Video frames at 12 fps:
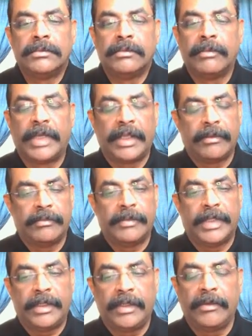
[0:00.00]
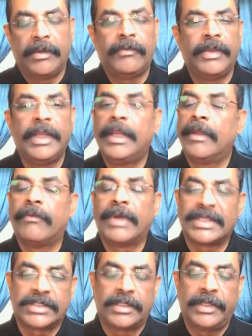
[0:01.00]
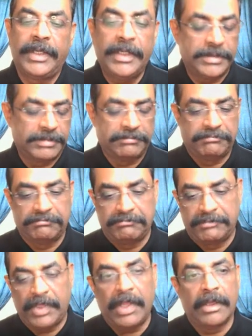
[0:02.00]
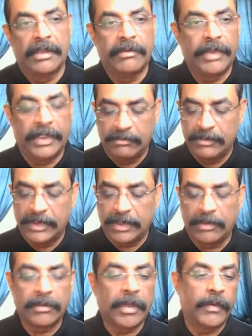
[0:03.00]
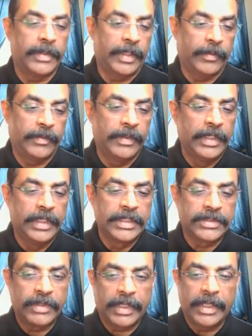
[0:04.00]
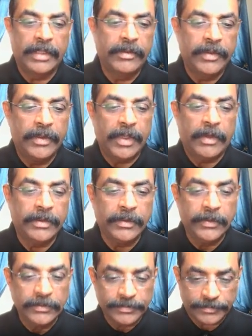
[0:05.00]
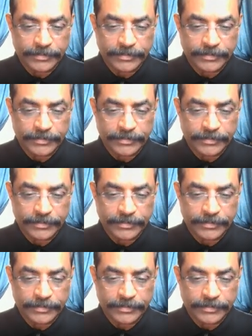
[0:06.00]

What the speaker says: but if you need a faster read, yeah, well then you copy it. So again, you have to